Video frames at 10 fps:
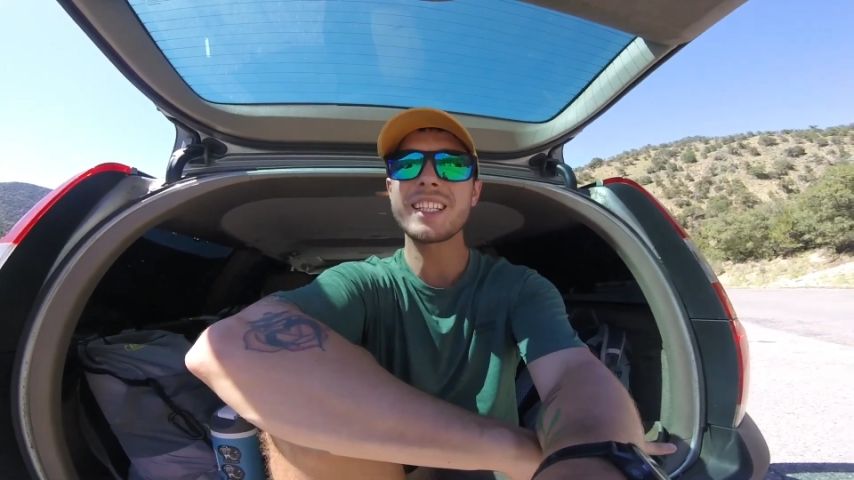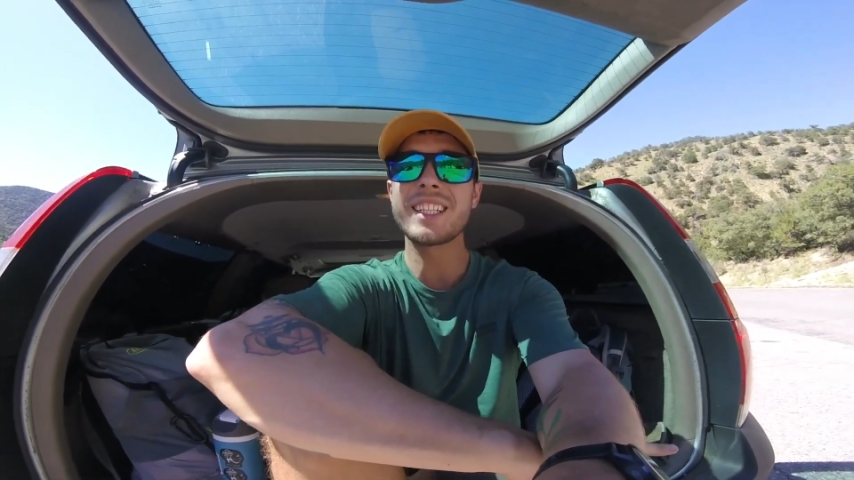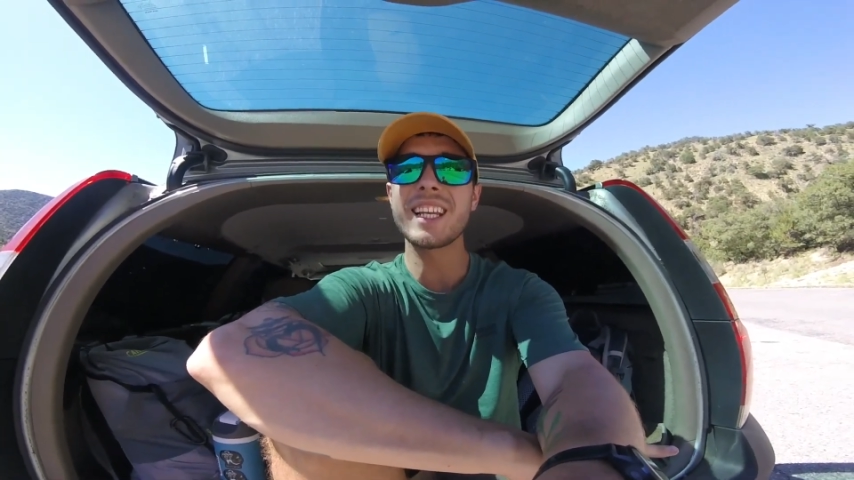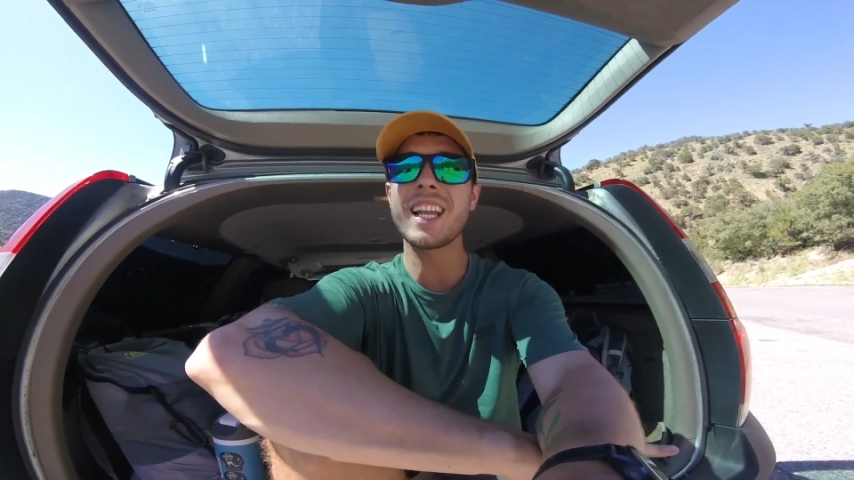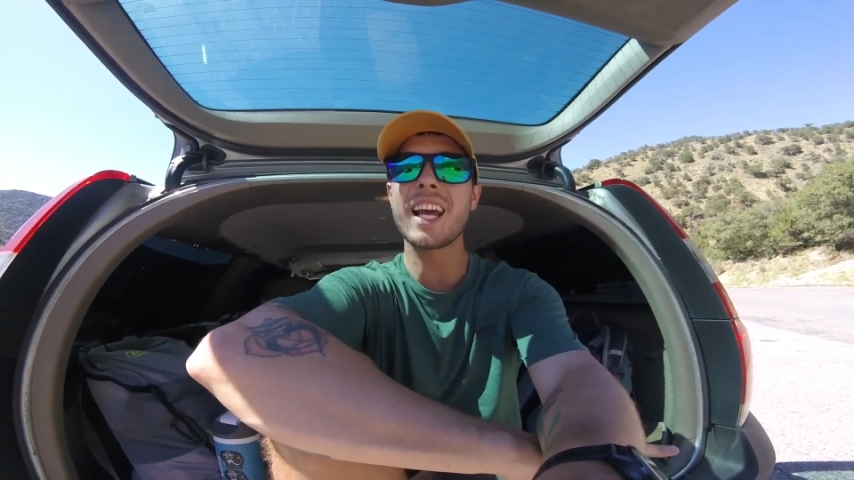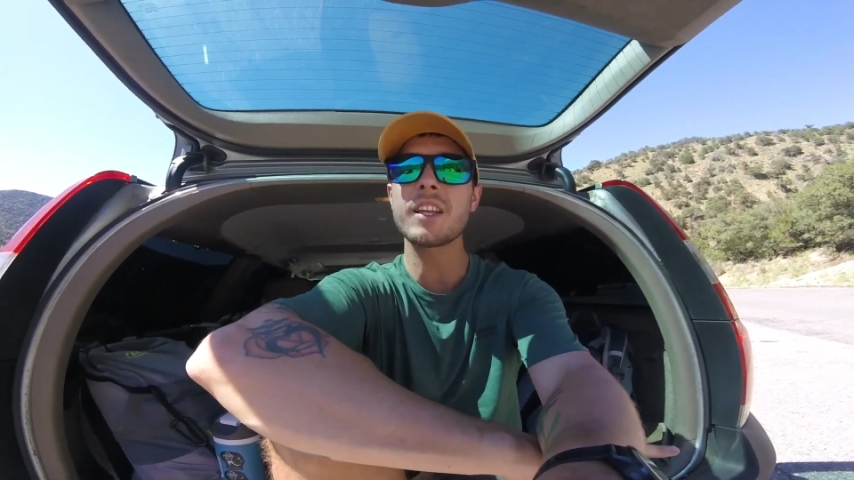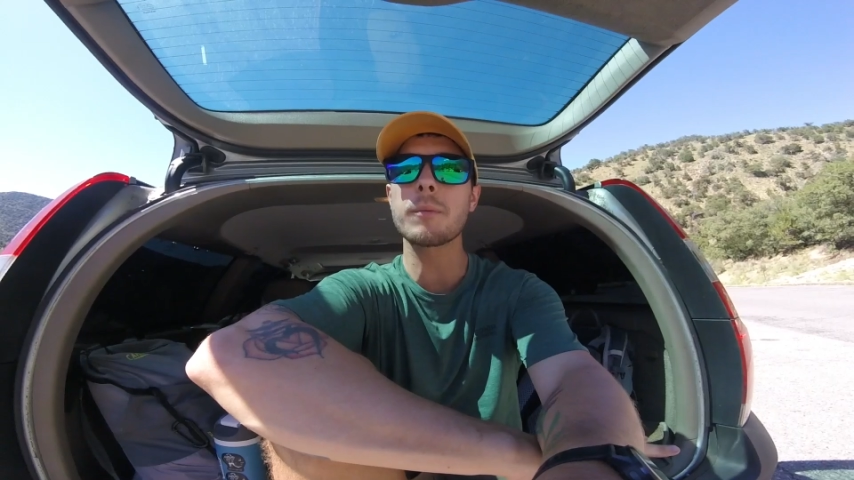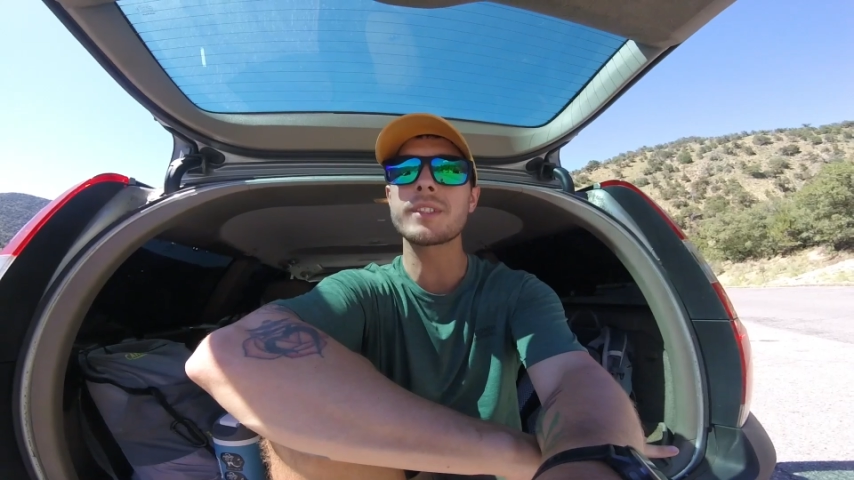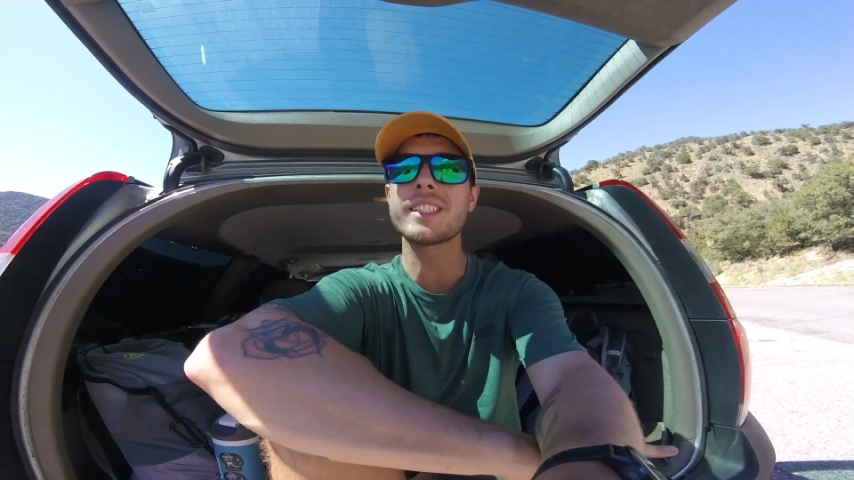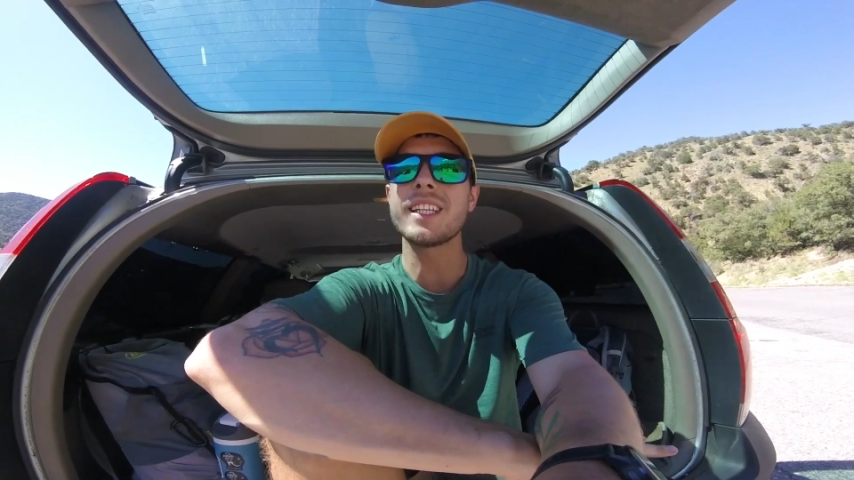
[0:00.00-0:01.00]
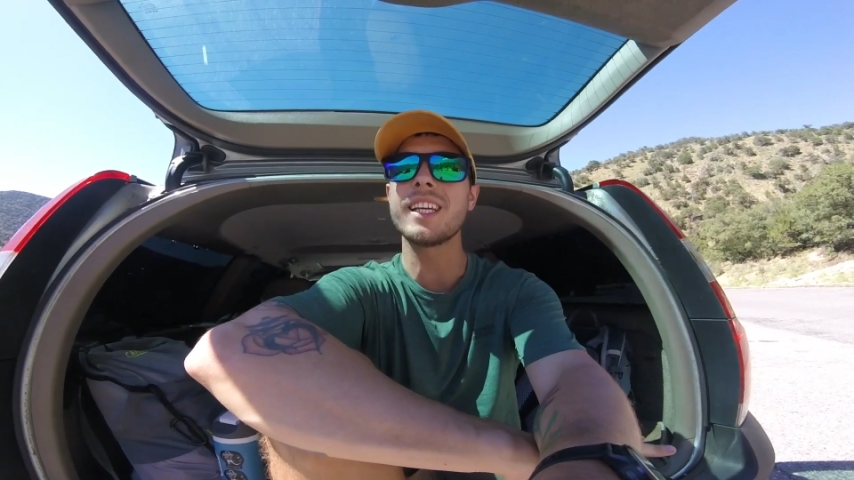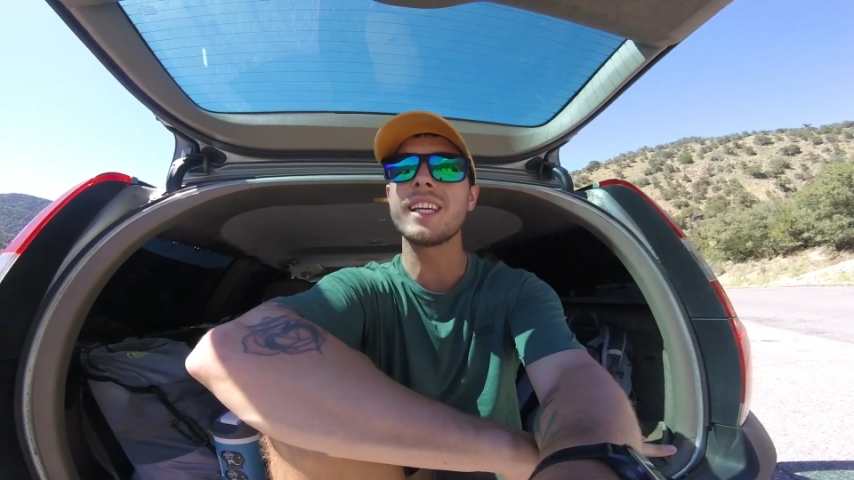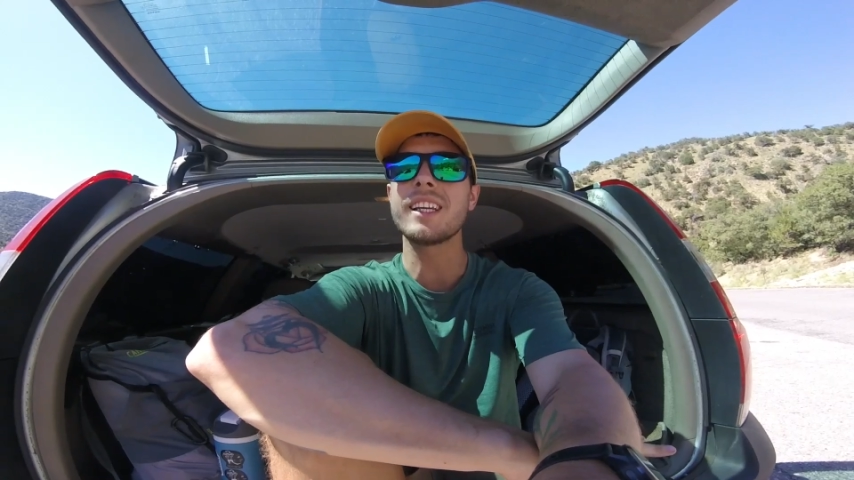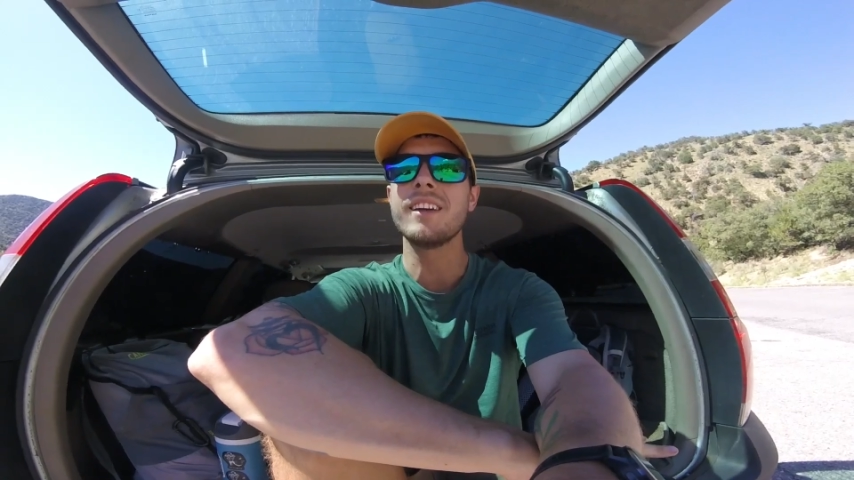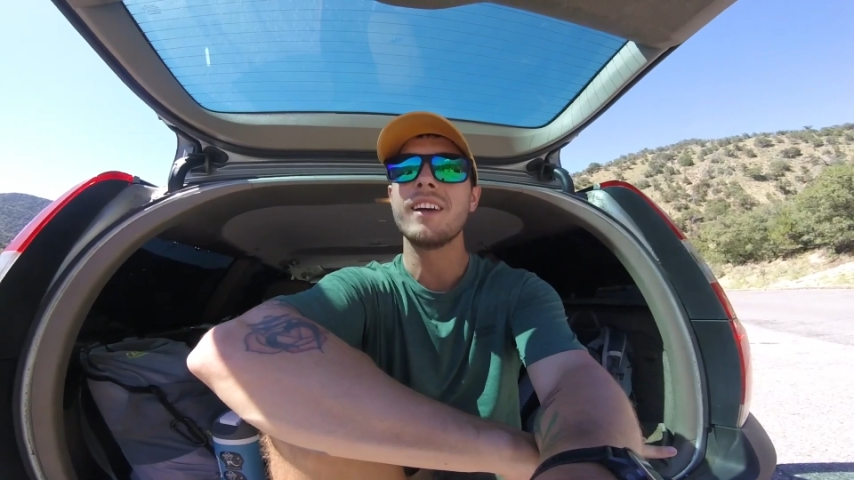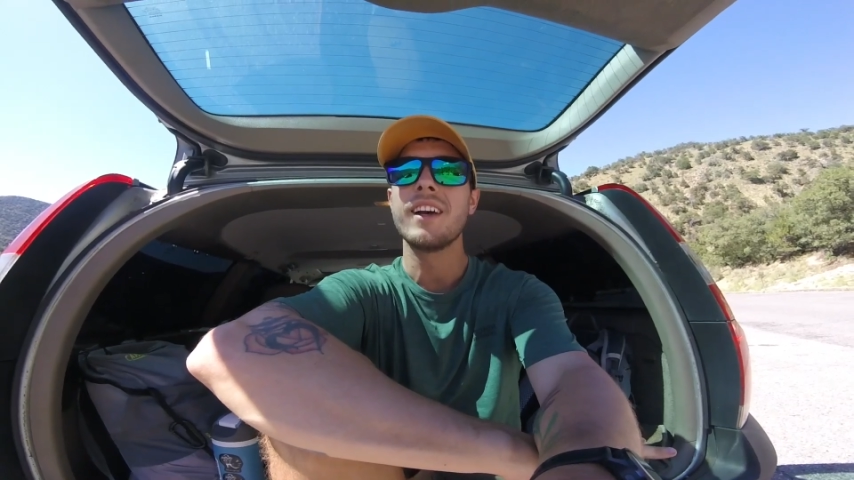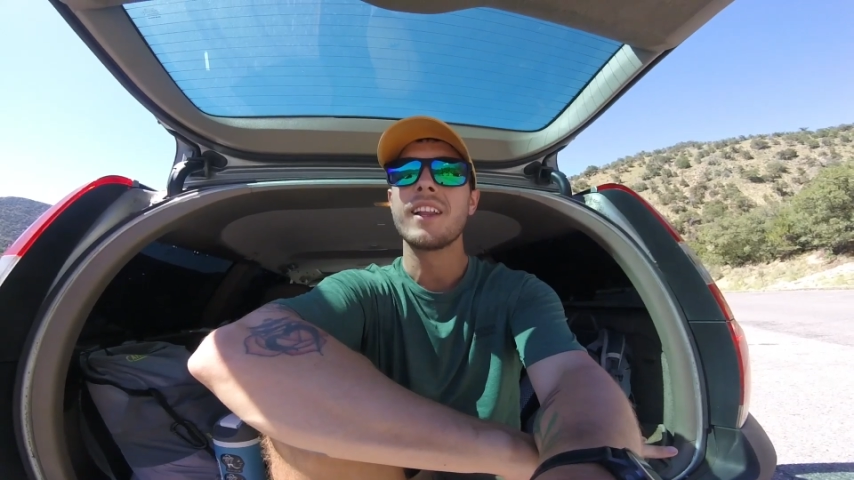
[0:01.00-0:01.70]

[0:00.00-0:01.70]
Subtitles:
Didn't end up seeing